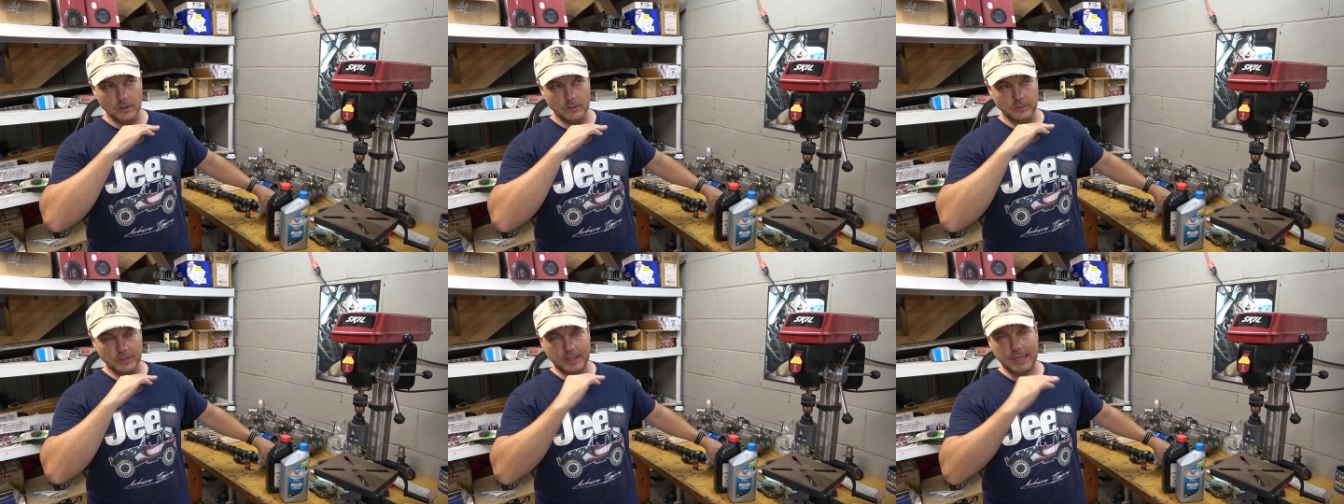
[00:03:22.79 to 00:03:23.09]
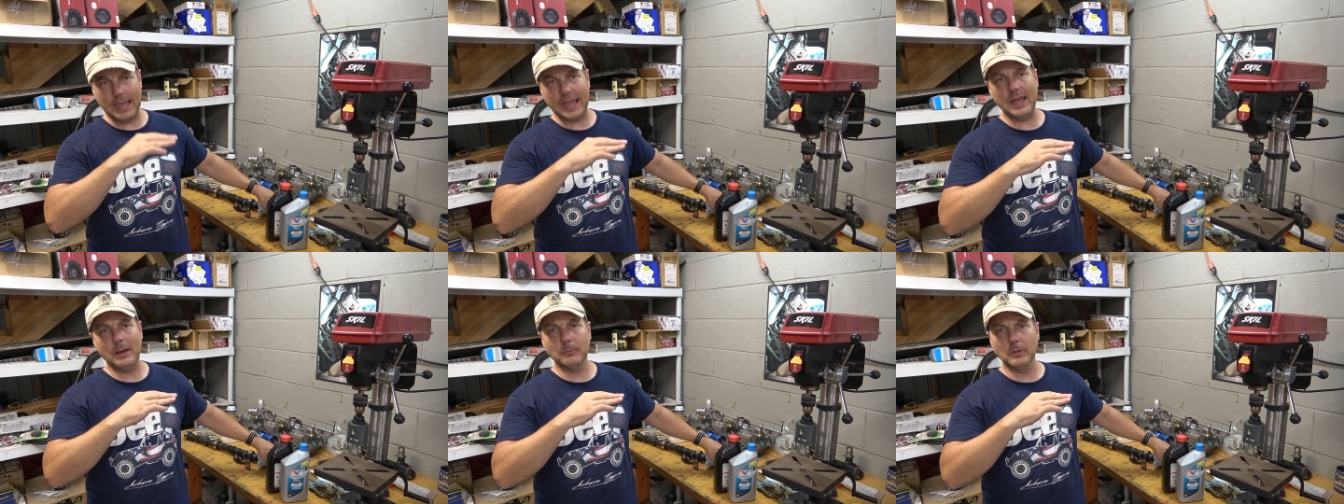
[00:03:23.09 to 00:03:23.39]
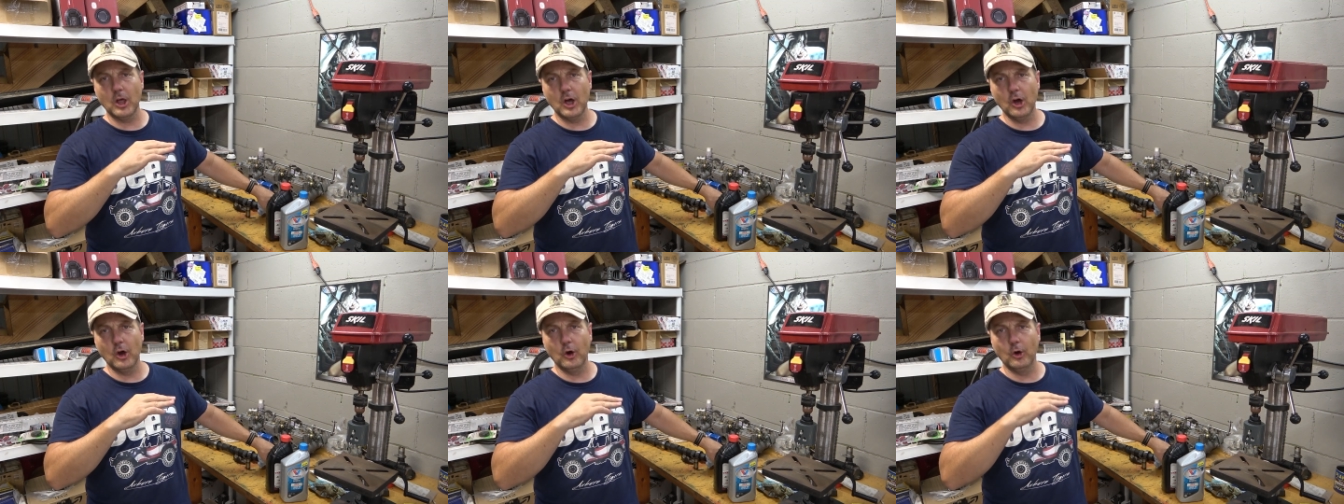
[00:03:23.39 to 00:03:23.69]
the cam
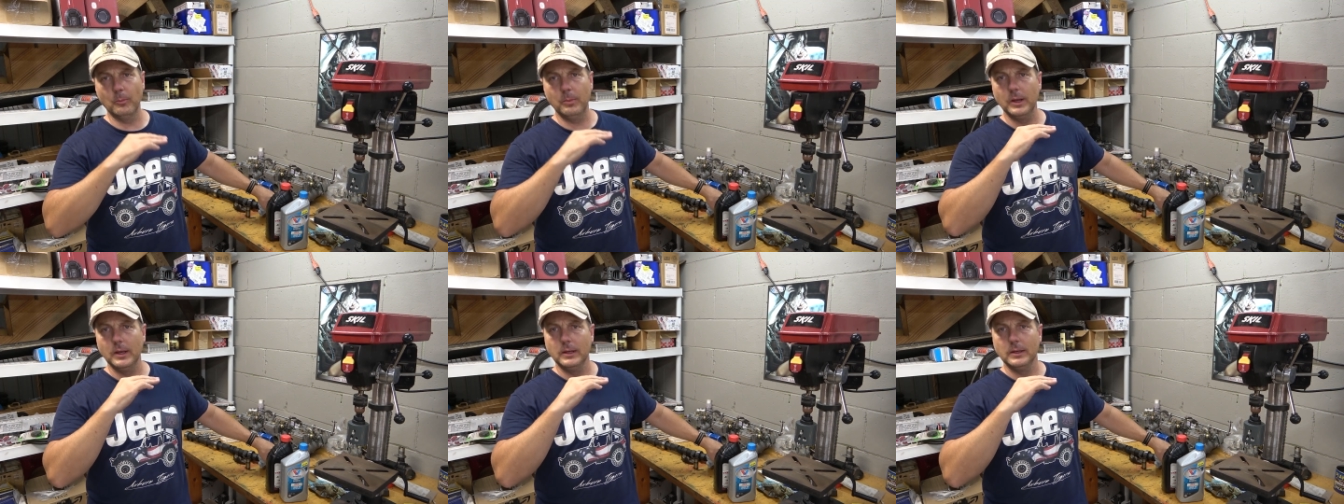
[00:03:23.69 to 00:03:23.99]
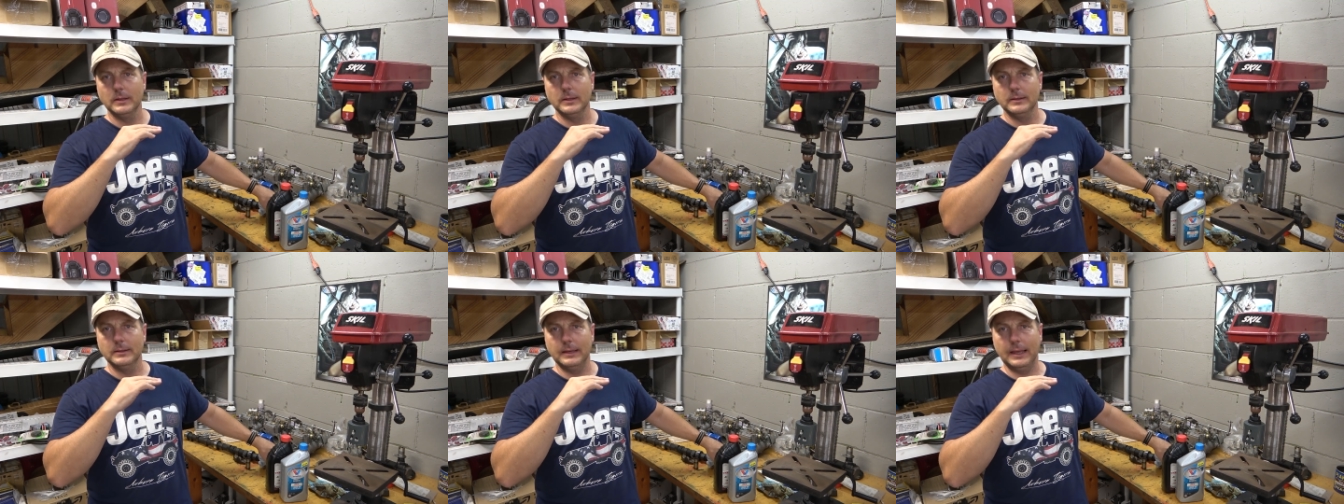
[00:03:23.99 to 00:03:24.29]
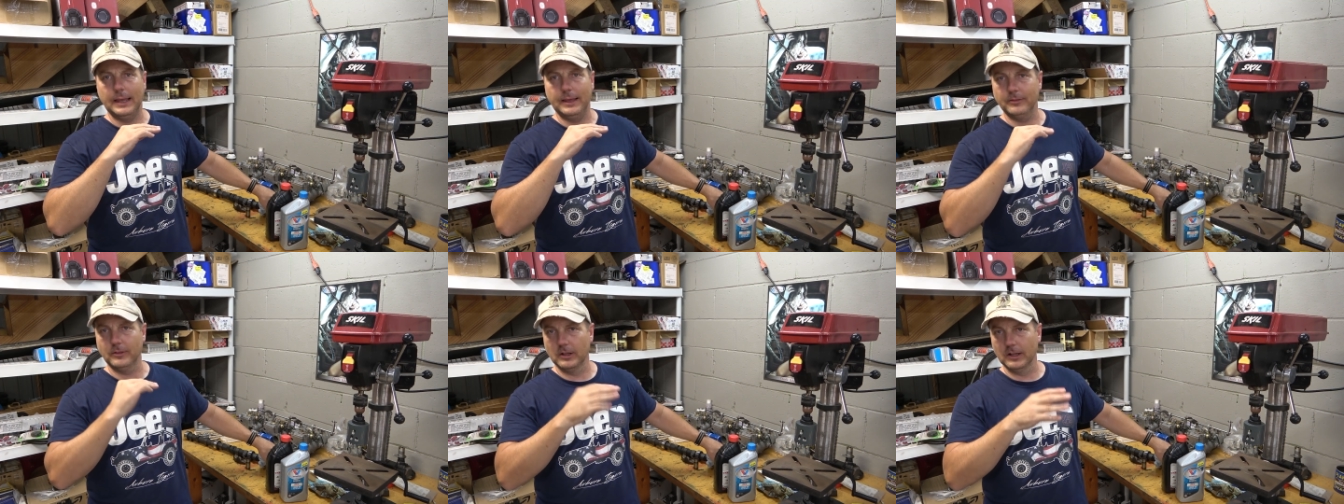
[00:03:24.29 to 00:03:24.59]
lobe
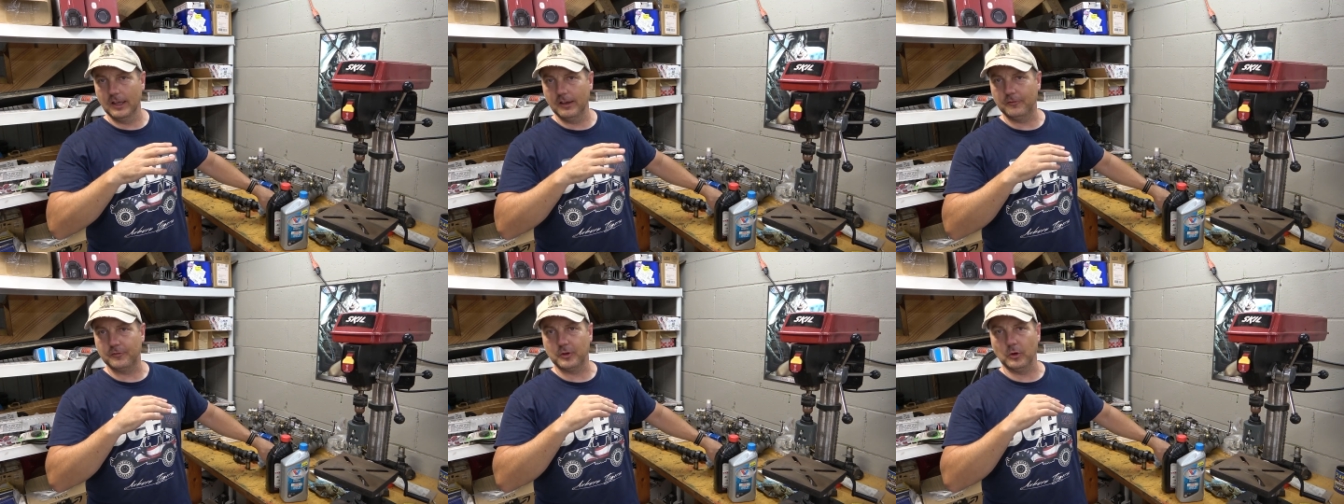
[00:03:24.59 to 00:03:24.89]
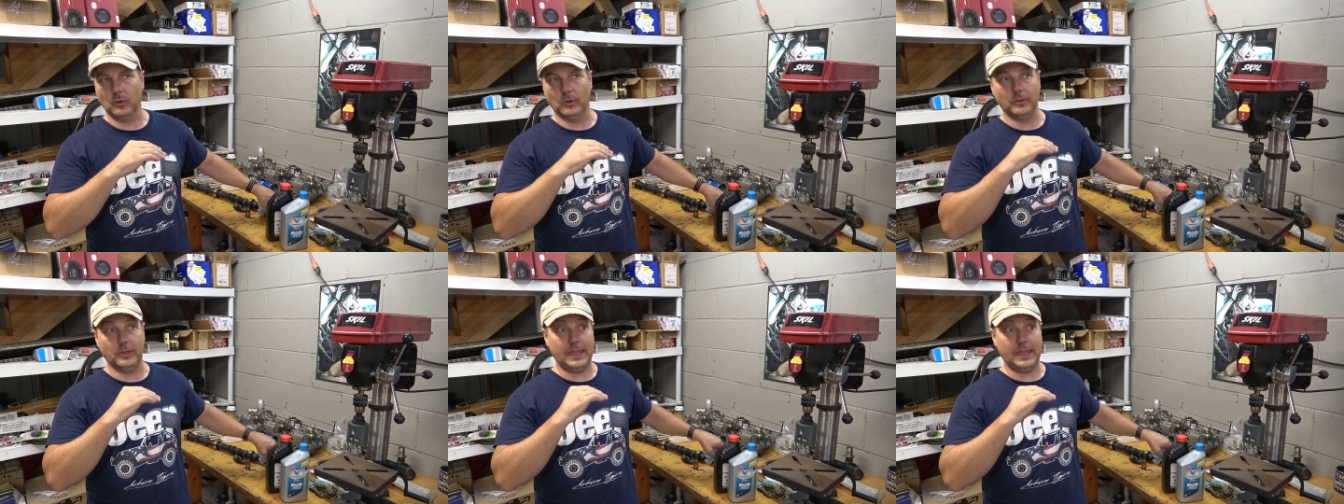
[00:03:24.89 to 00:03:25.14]
and the lifter or